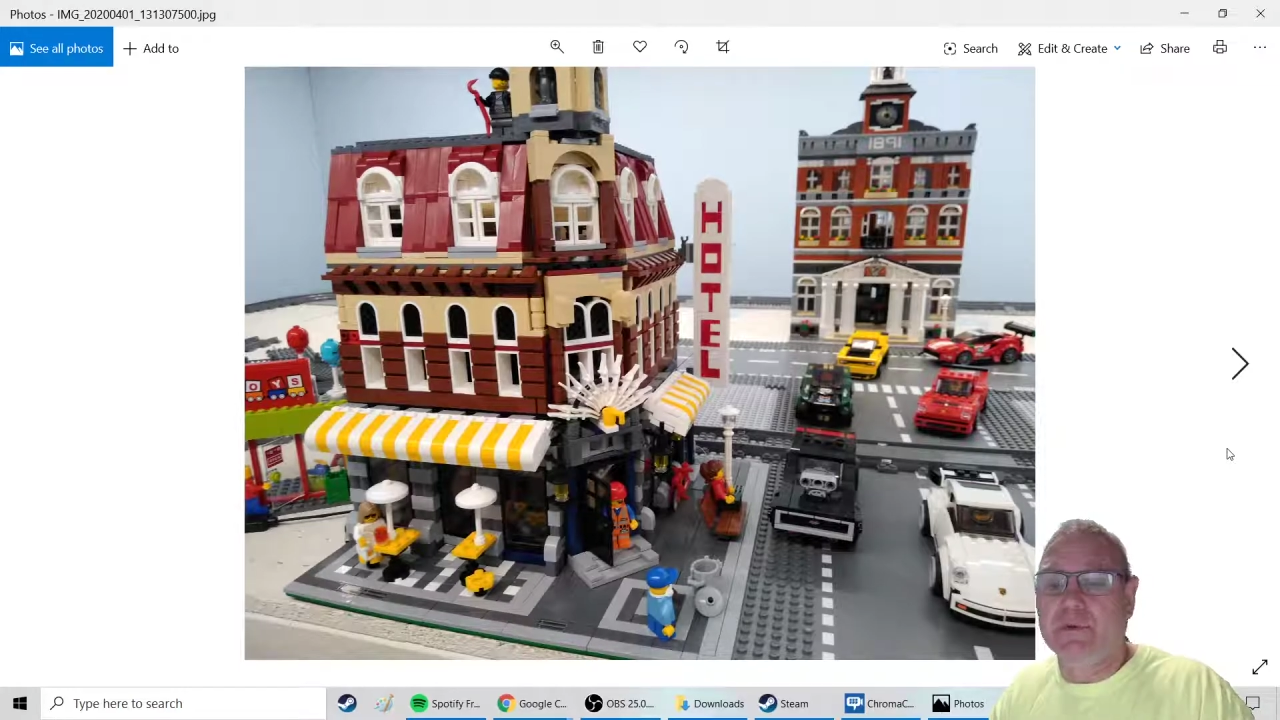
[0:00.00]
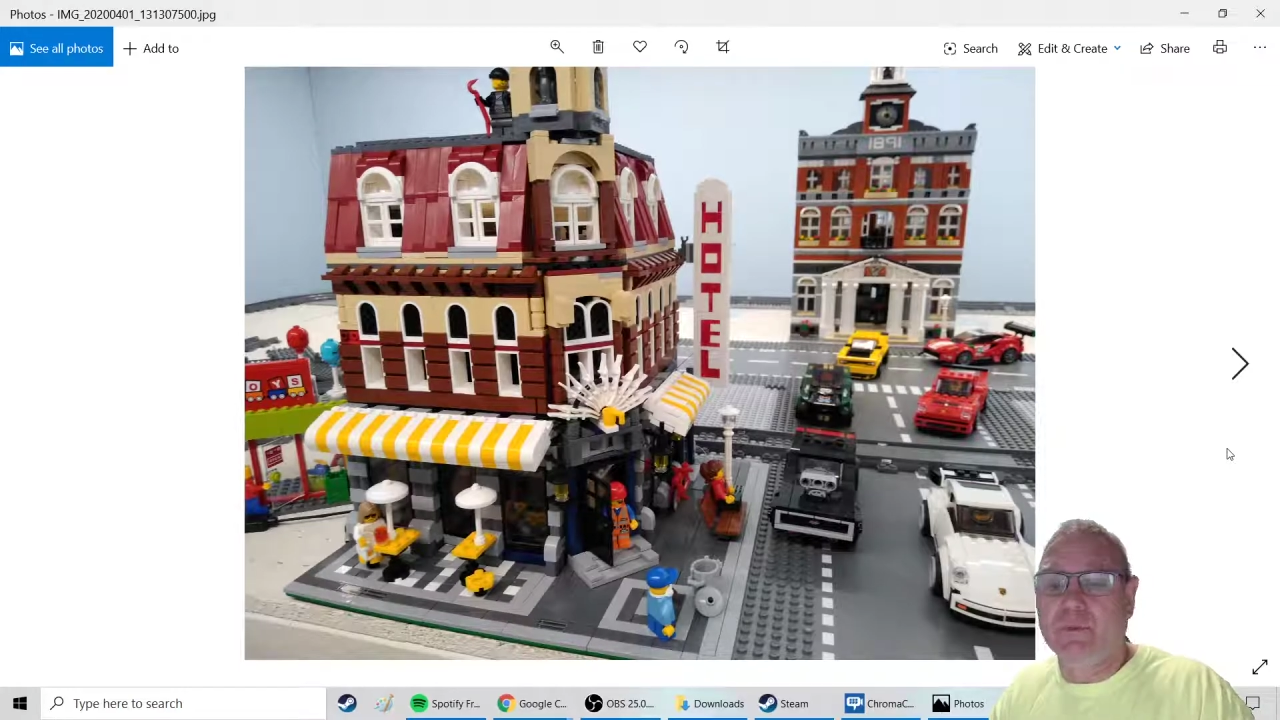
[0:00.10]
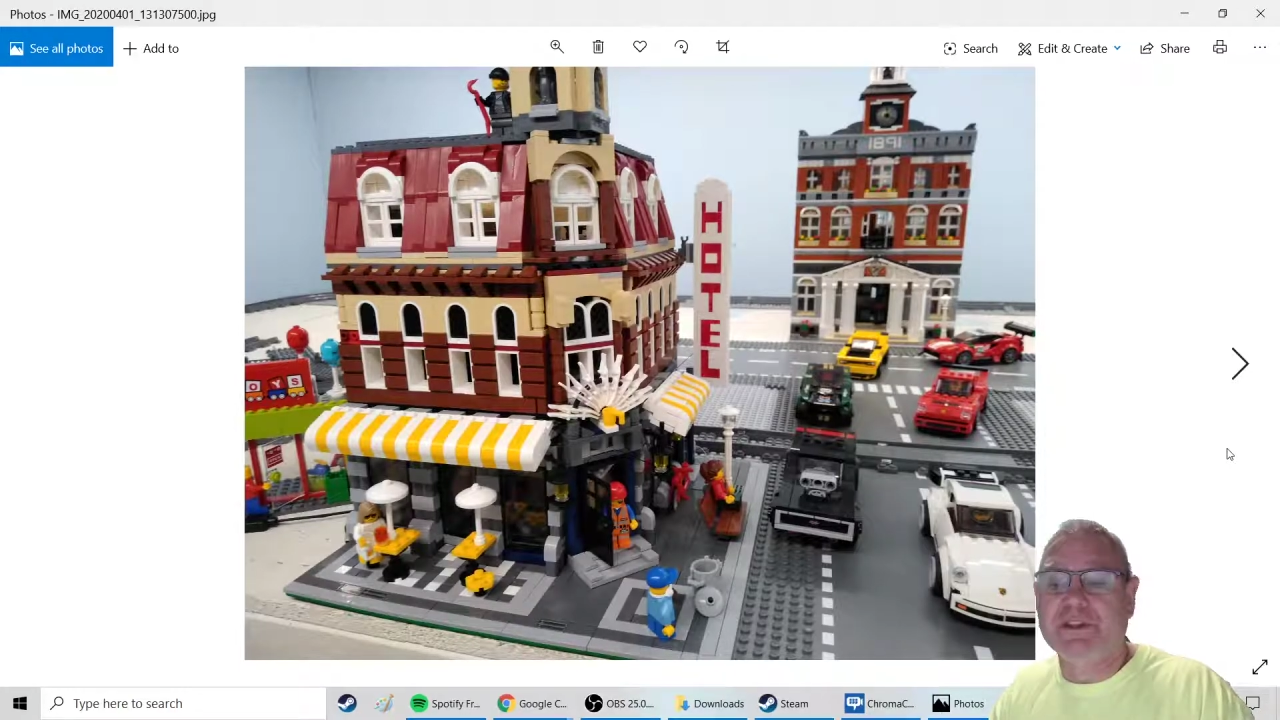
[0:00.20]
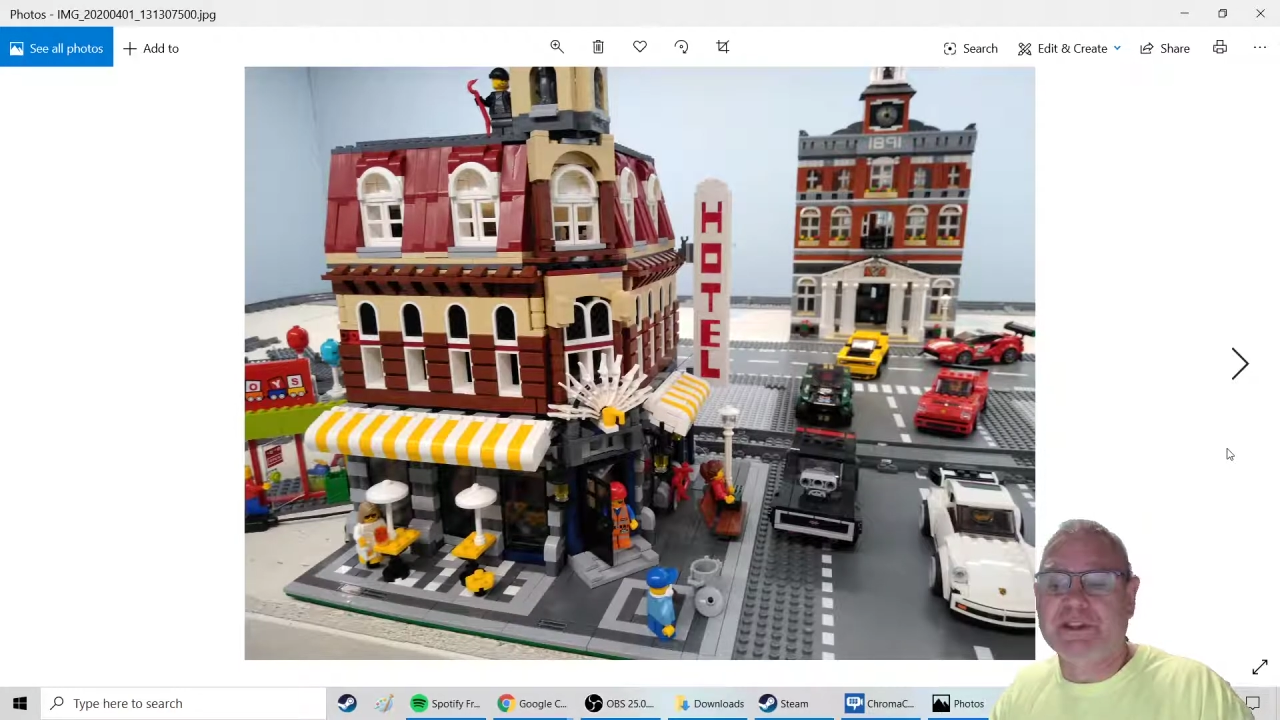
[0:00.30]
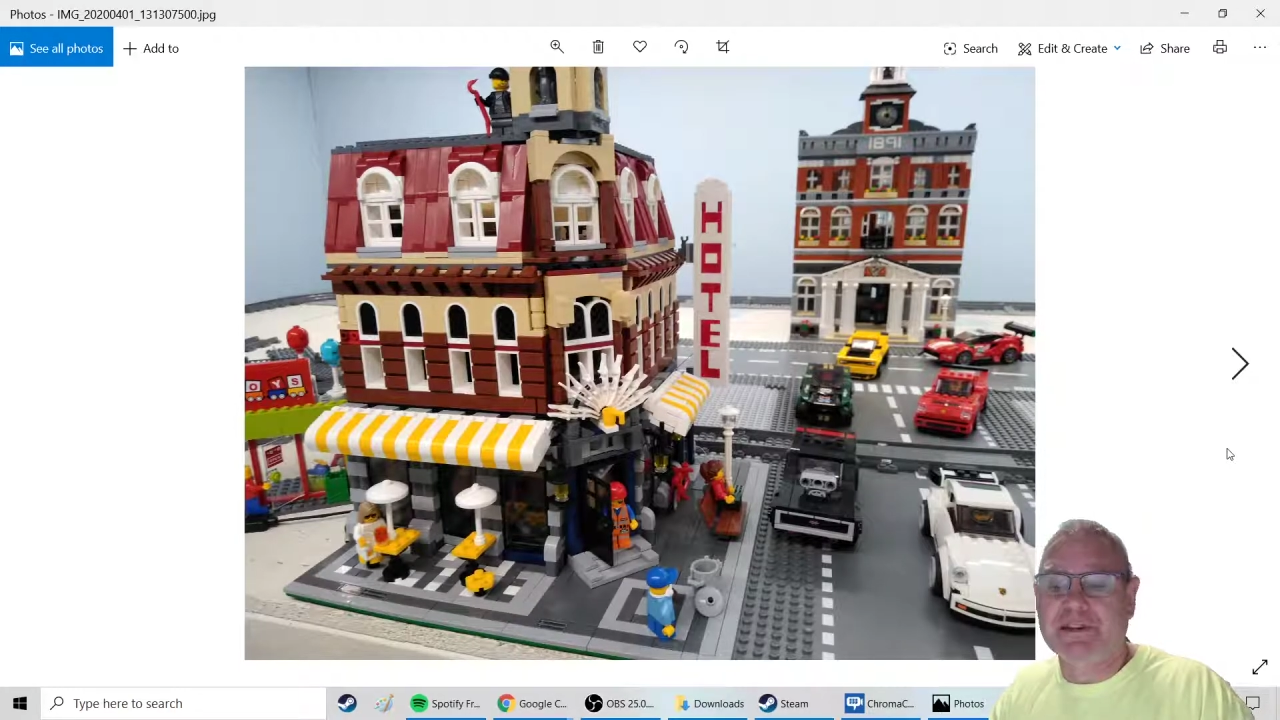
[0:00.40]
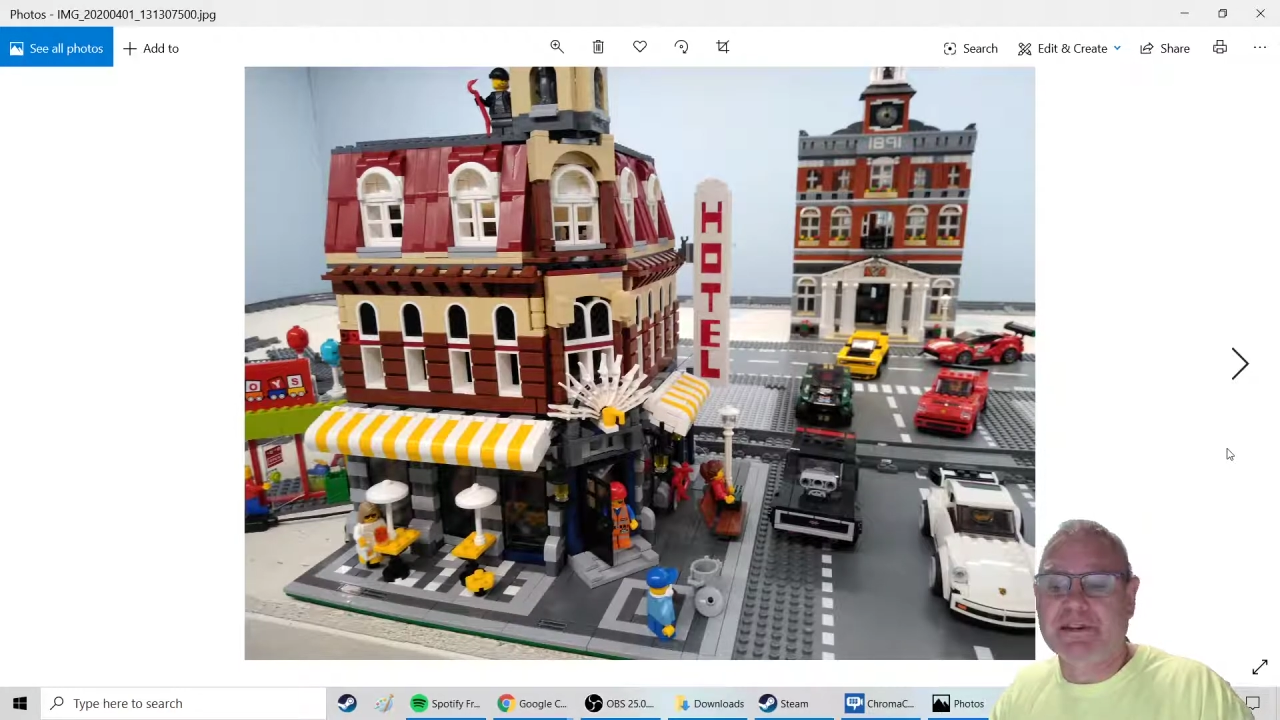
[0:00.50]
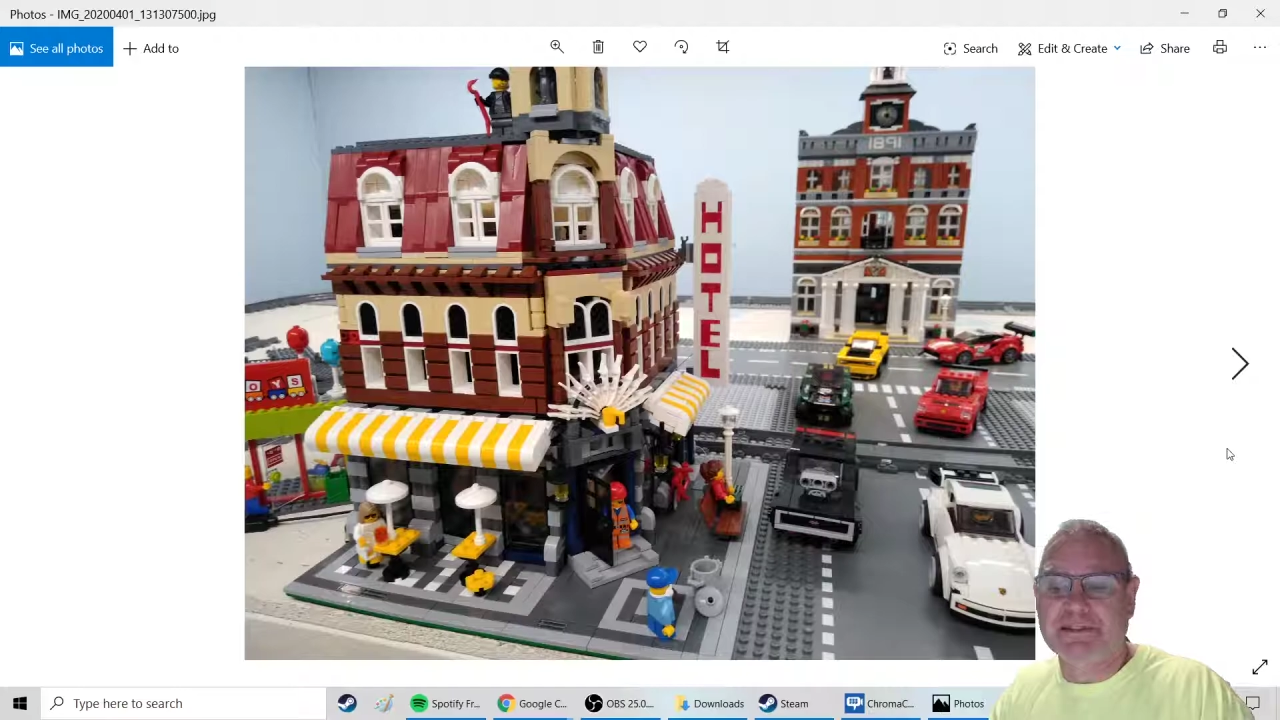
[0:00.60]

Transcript: really